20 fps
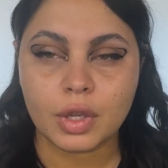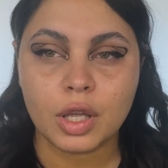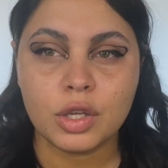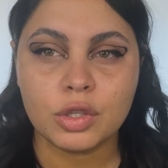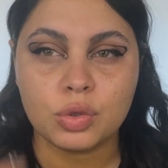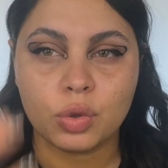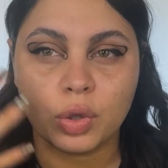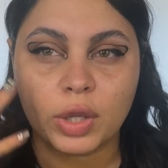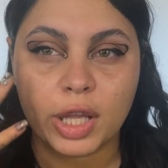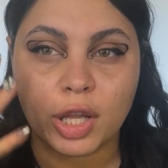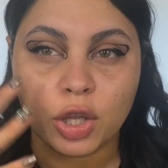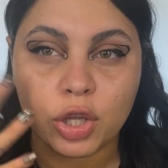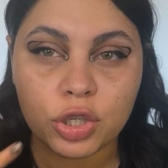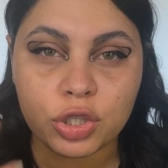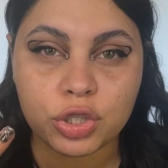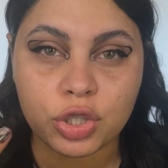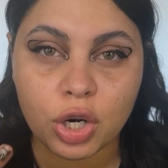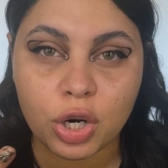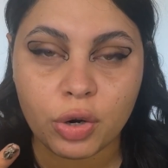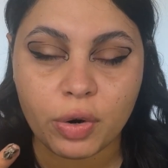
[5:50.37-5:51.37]
so like it looks
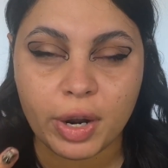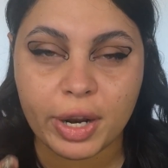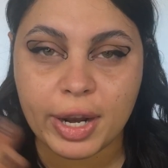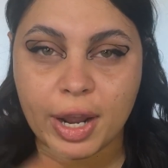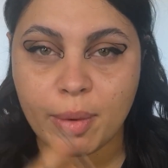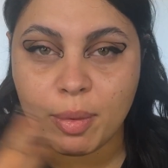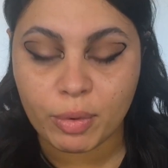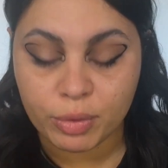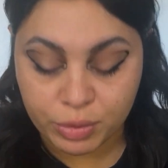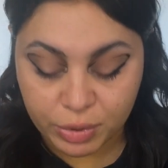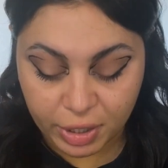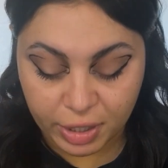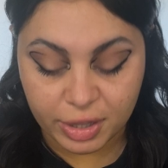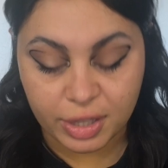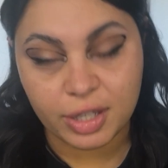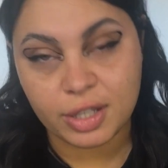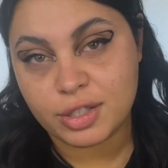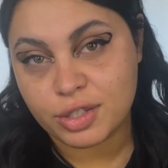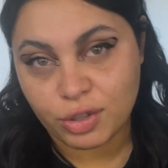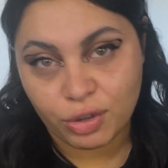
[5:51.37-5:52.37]
dark right now, but once you get the
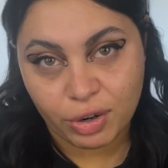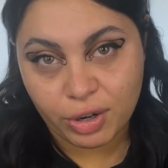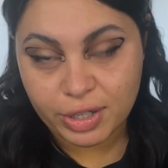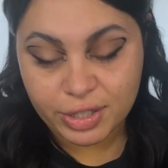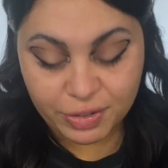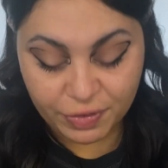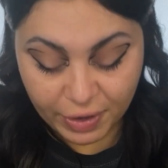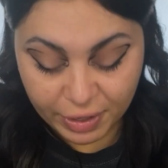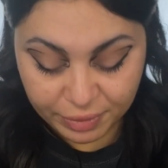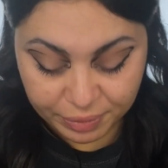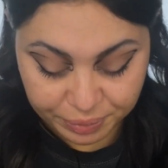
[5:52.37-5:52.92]
concealer on, it's fine.